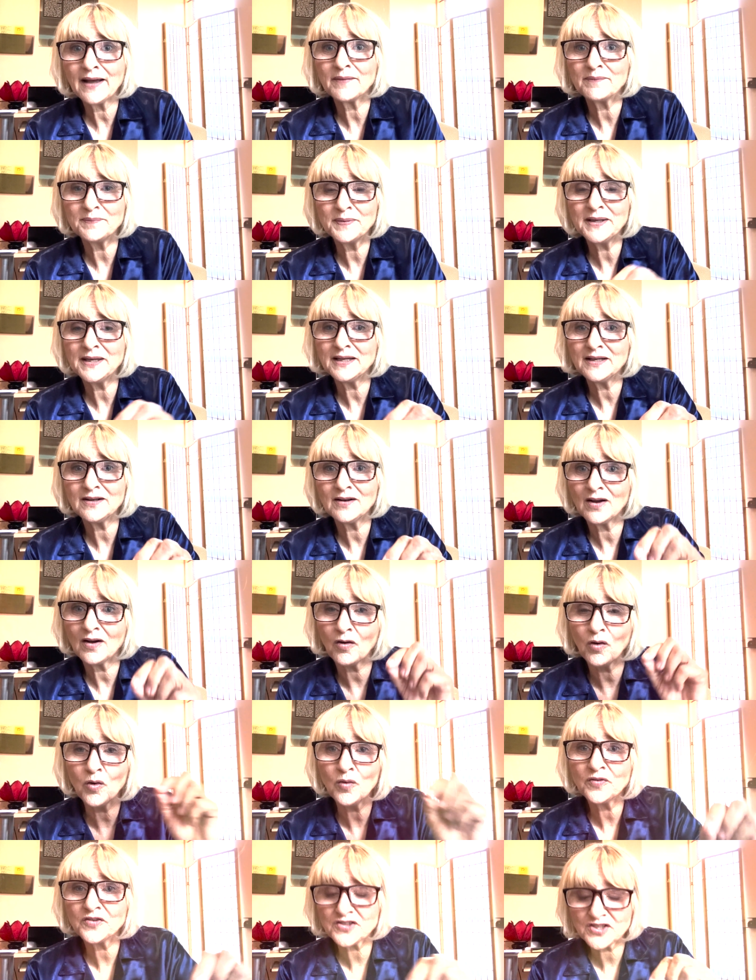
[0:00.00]
being
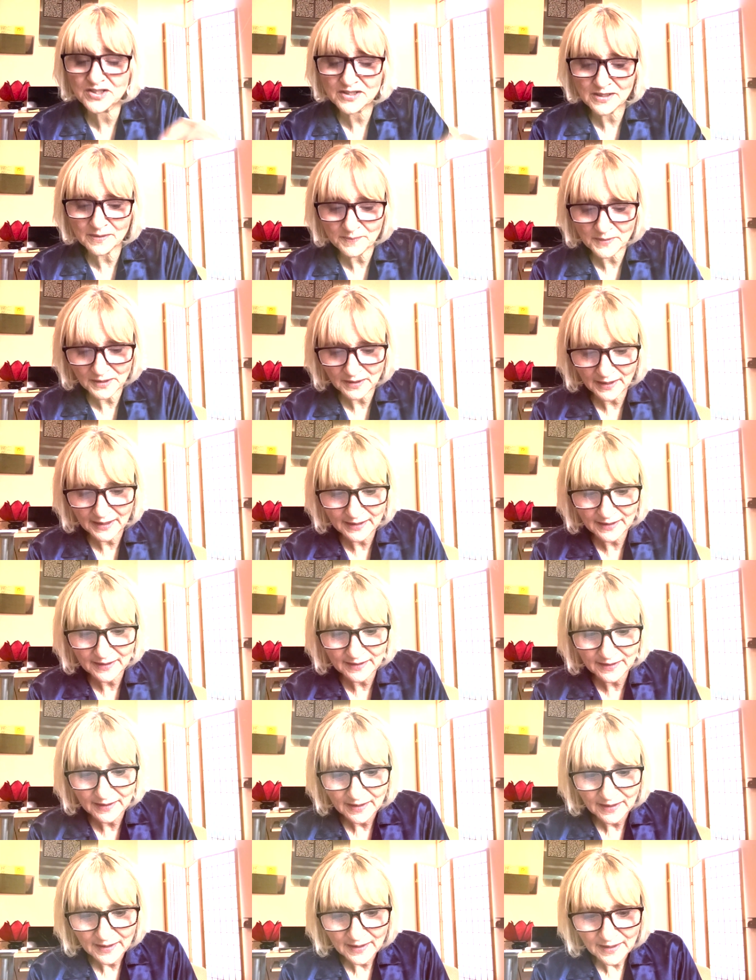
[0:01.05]
overstimulated.
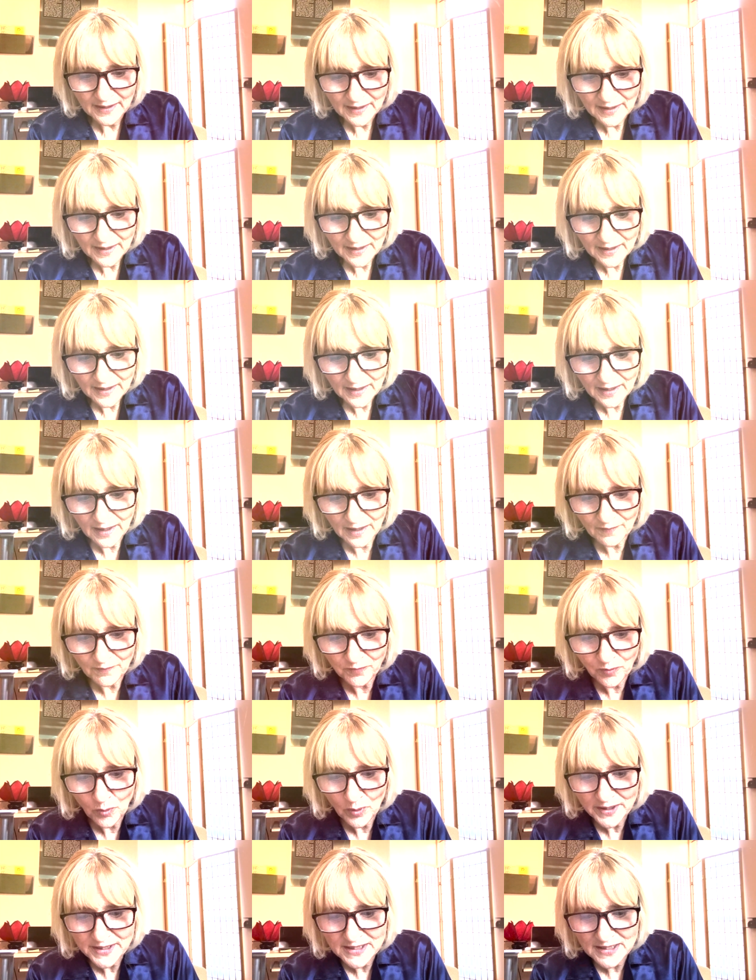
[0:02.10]

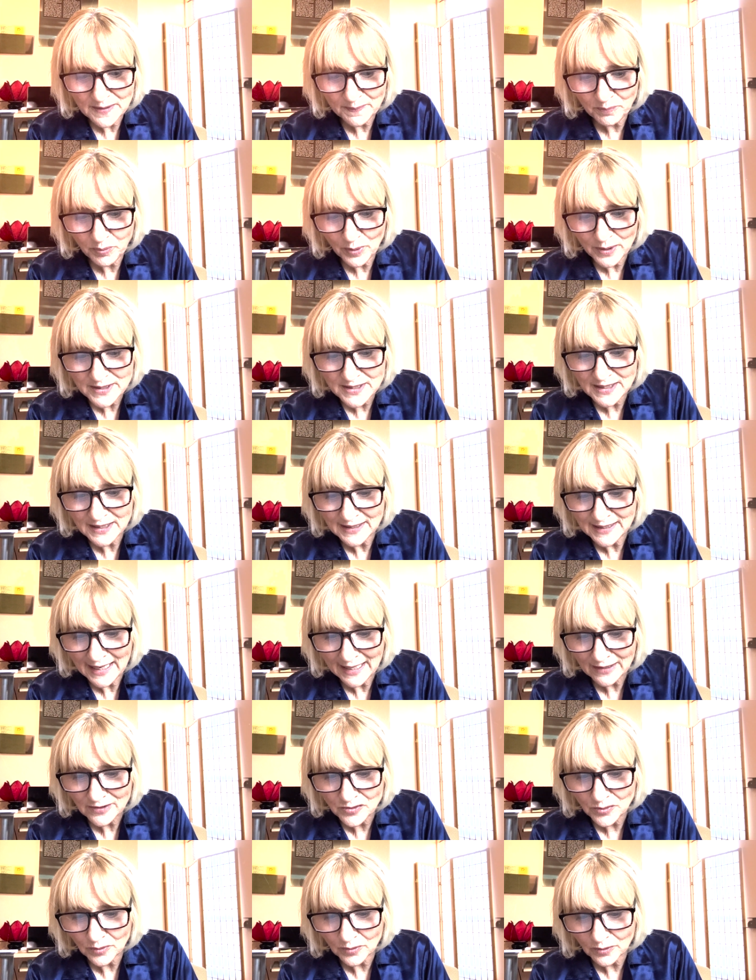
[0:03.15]
Avoid suppressing
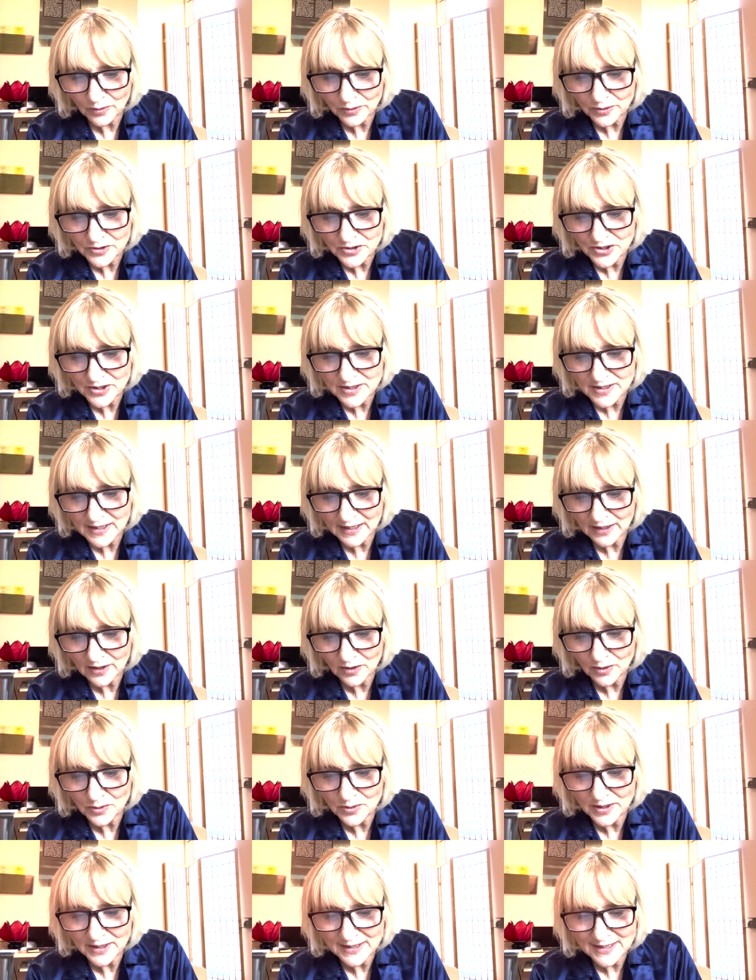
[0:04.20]
natural urges,
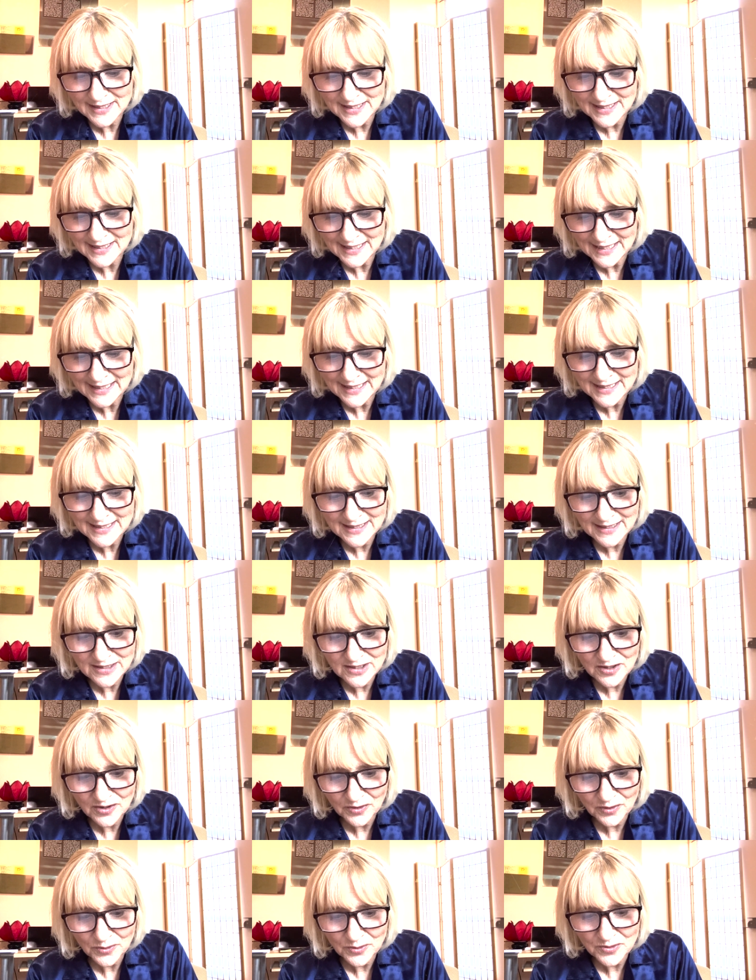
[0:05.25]
including sneezes,
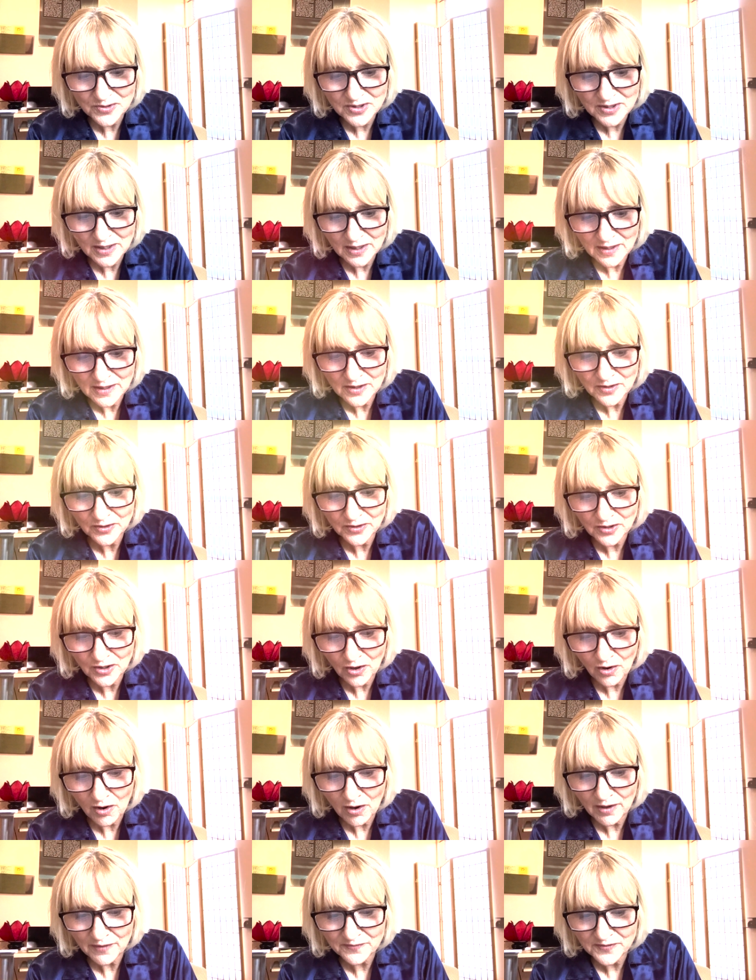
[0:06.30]
thirst, hunger,
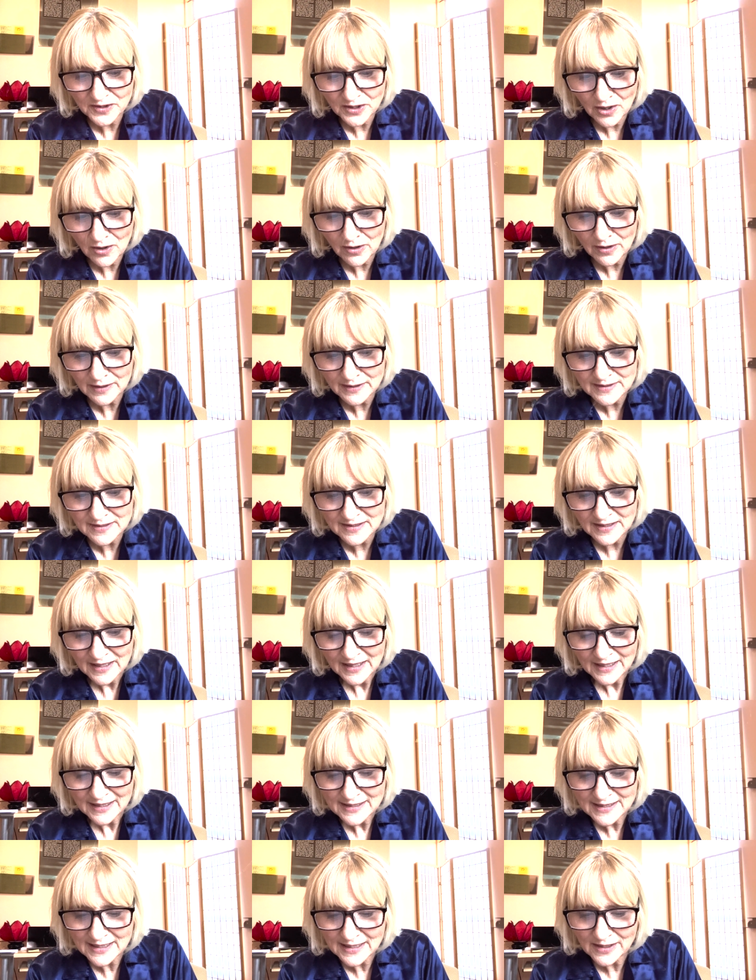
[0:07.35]
cough, yawns,
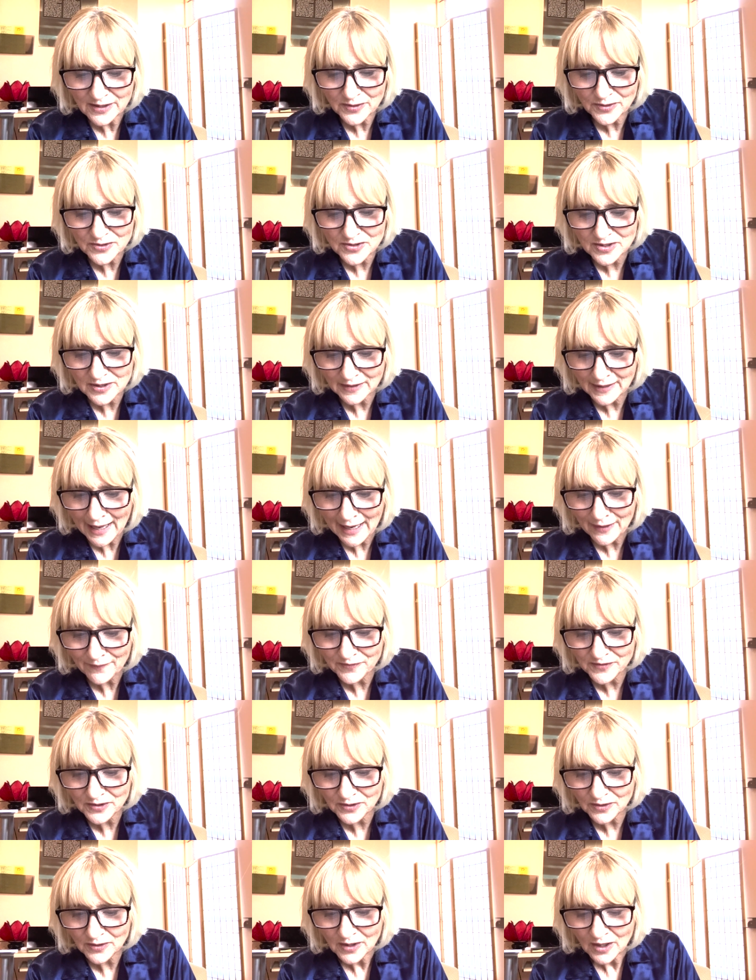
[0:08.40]
tears,
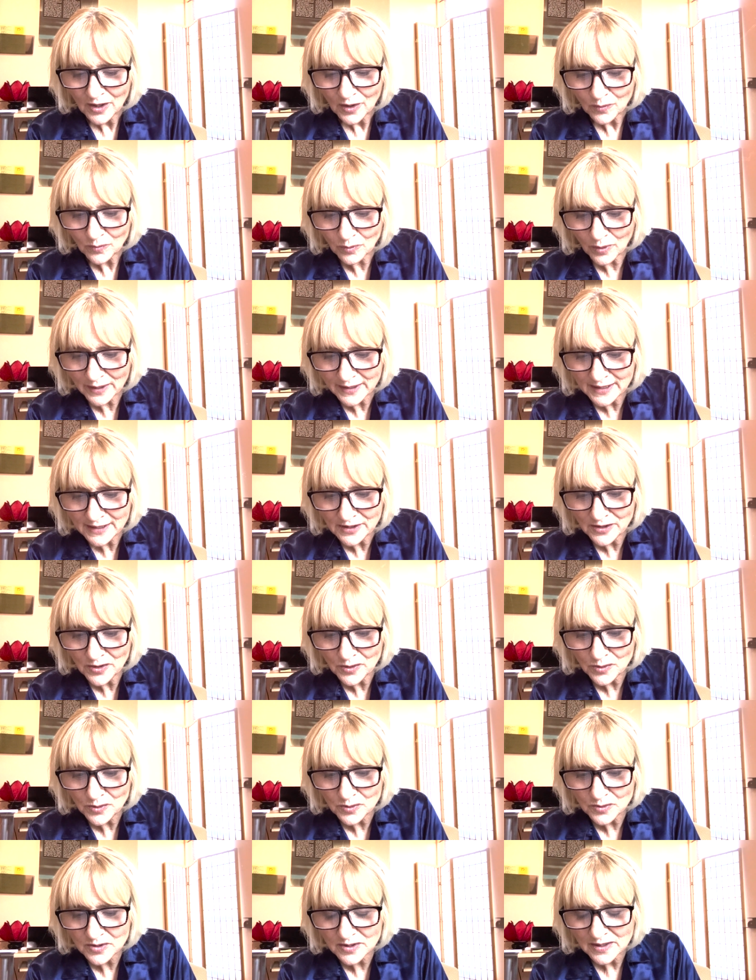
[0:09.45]
laughter, runny
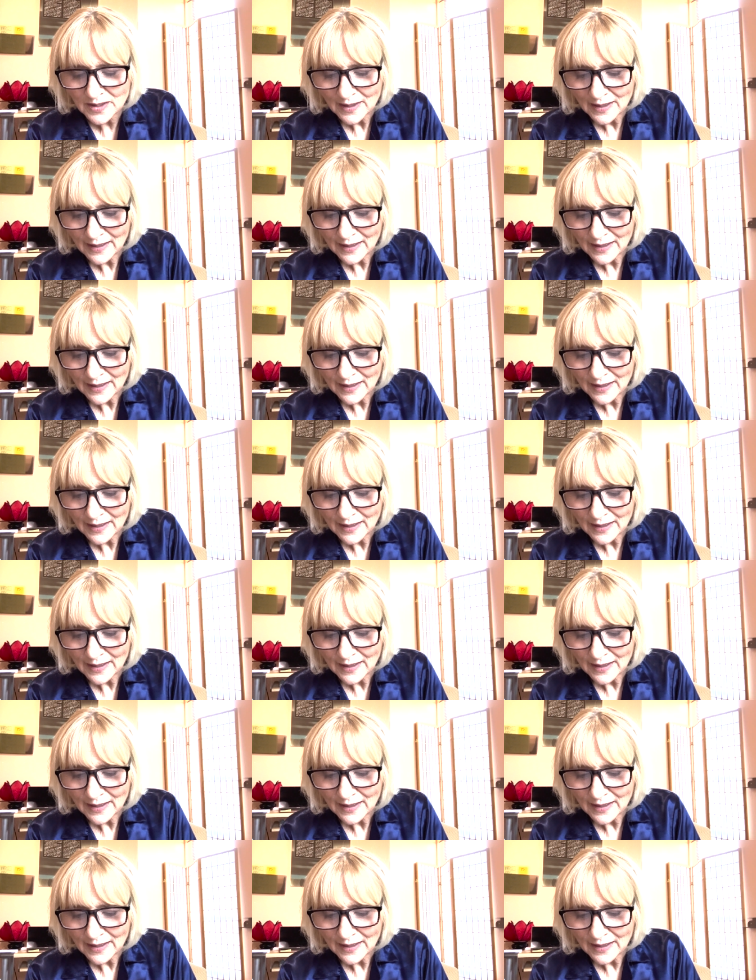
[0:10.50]
nose,